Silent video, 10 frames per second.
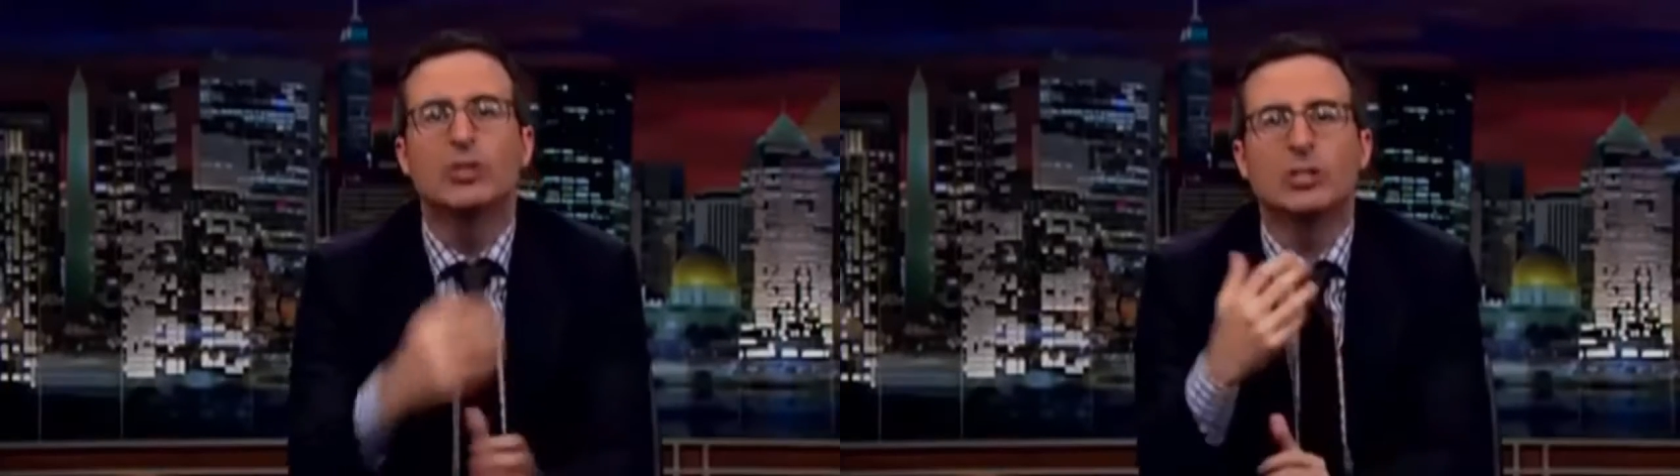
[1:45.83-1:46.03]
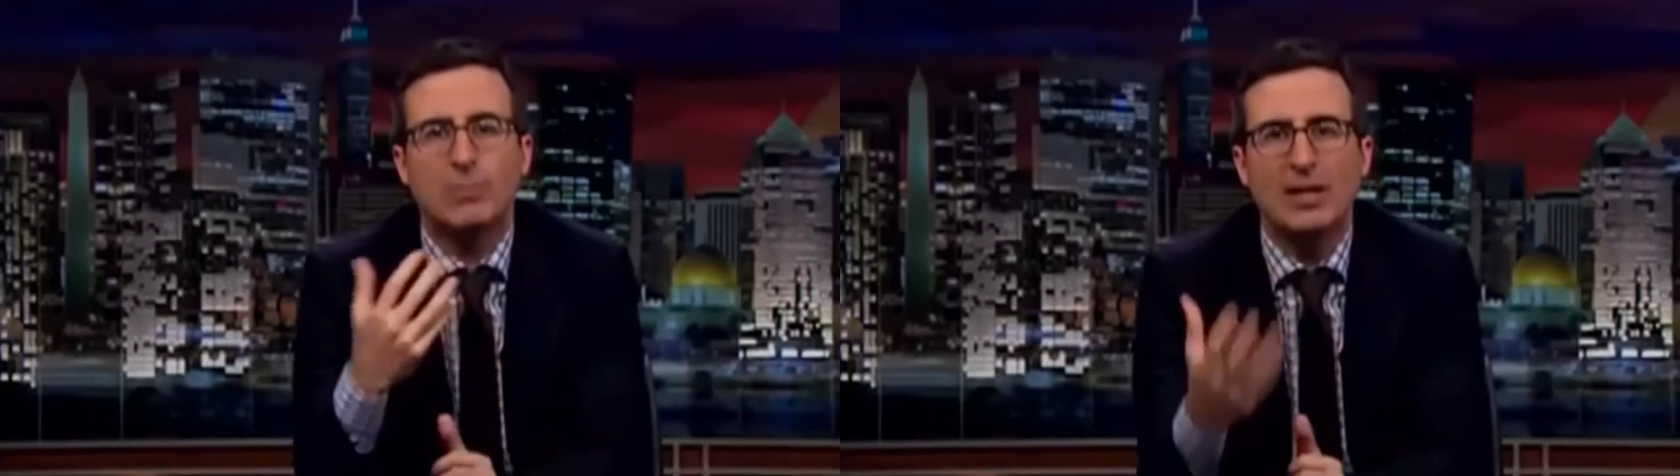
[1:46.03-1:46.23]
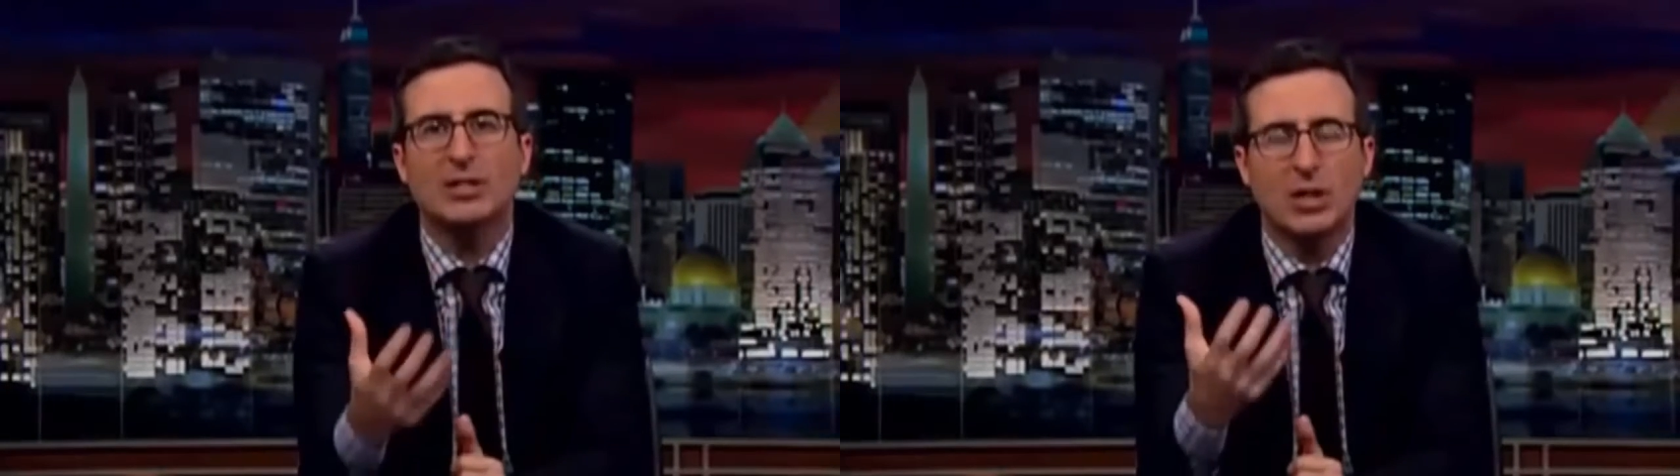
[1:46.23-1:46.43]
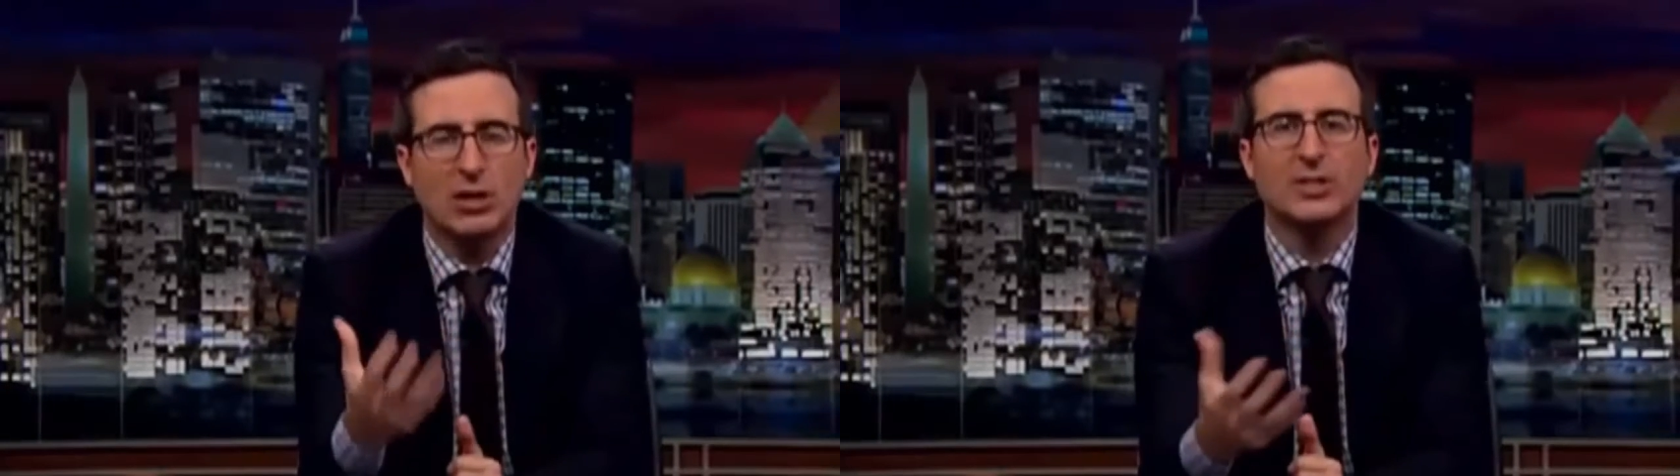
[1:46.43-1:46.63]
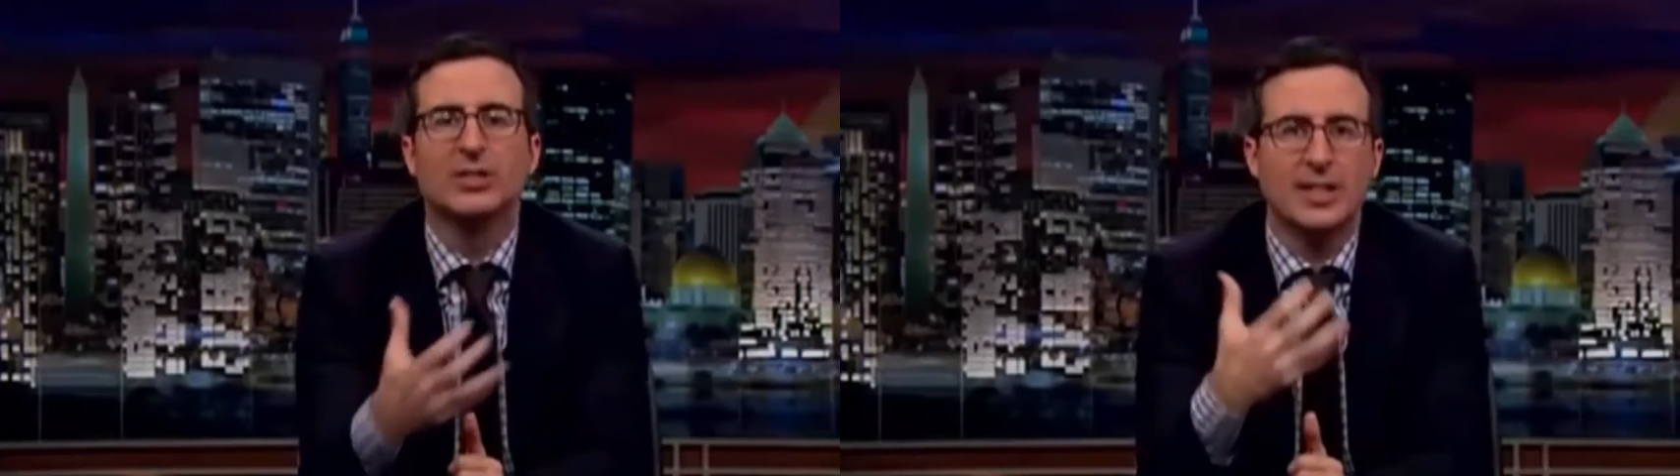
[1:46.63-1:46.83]

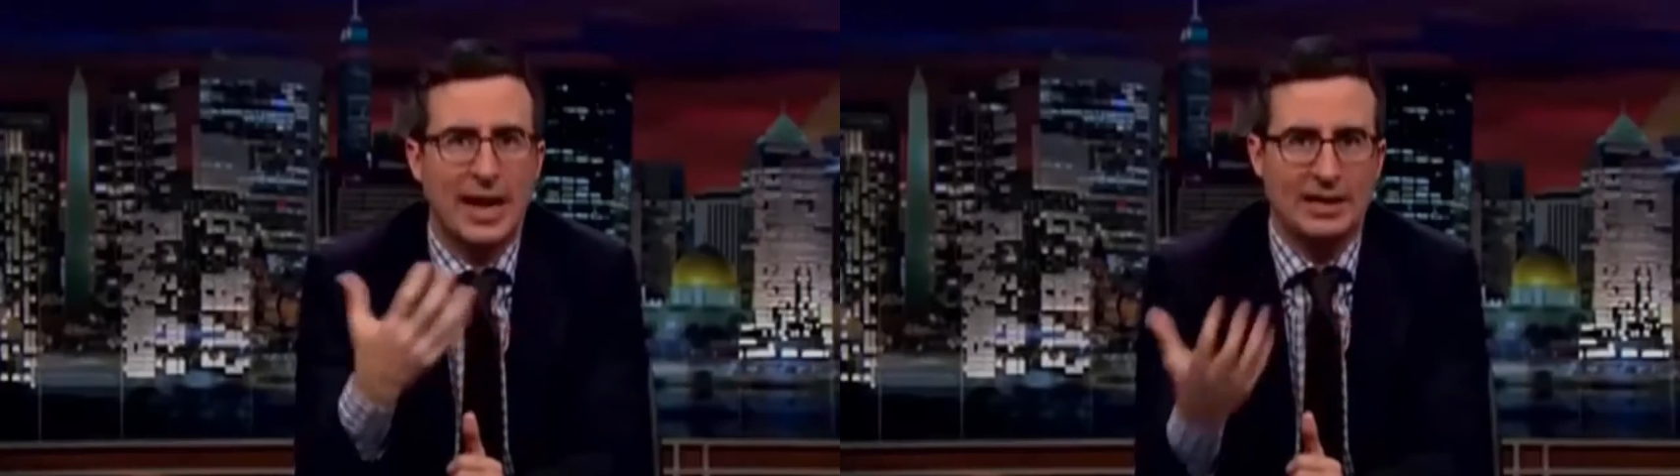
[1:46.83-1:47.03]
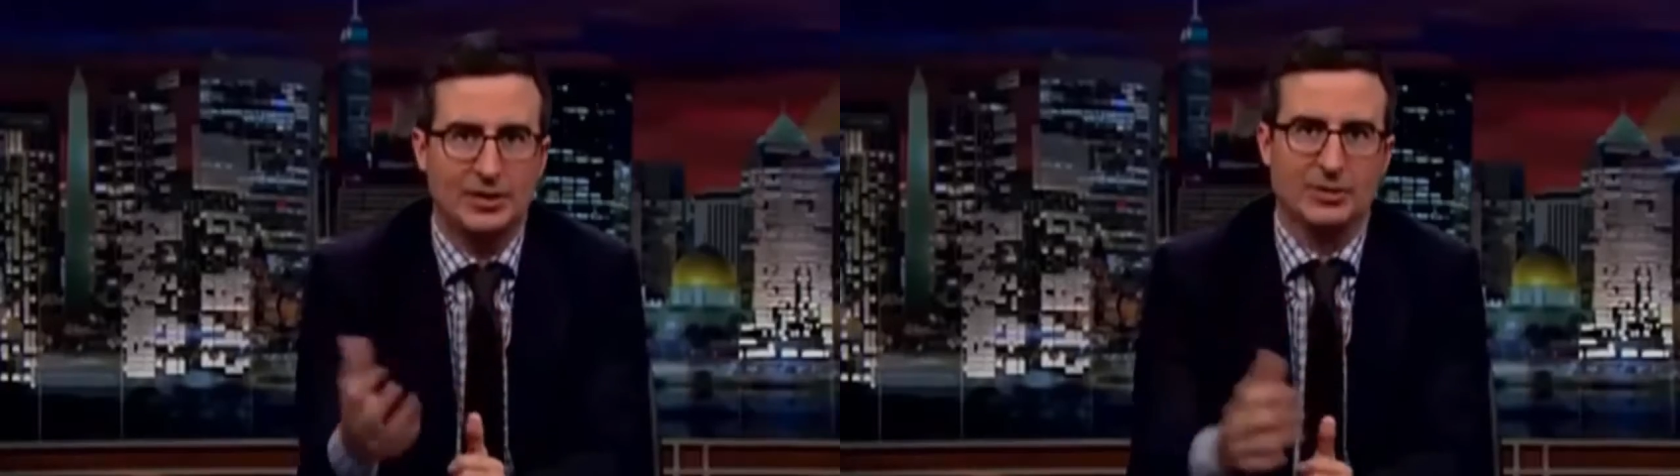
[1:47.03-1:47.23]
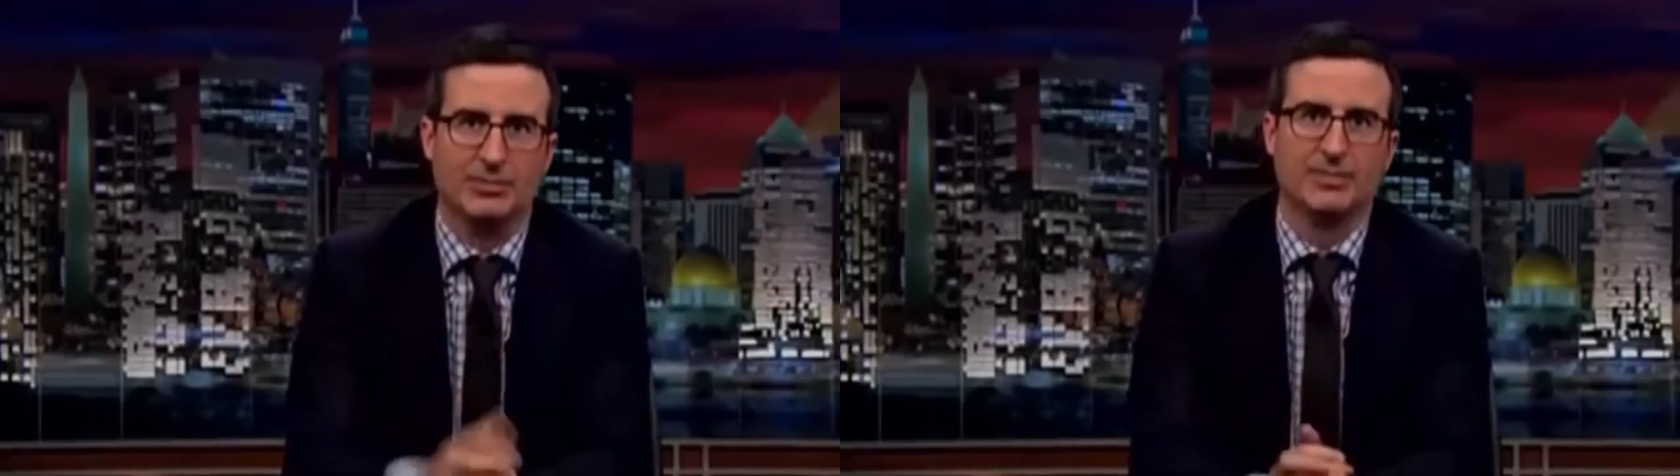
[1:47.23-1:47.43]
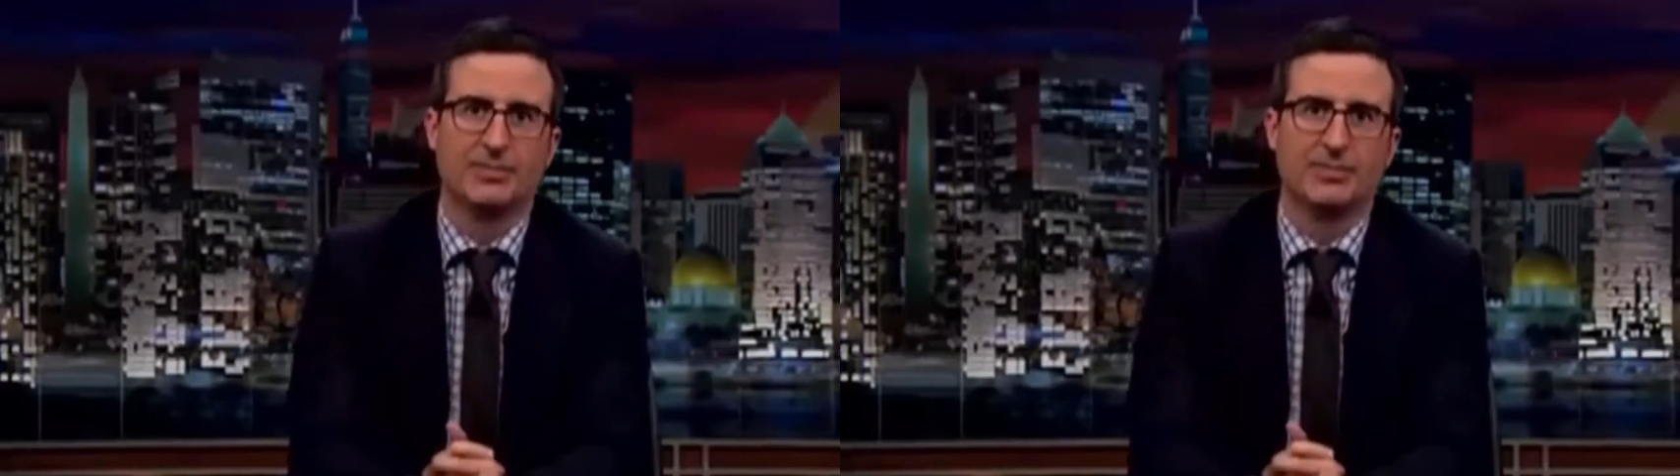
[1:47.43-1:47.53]
specialises in handsome.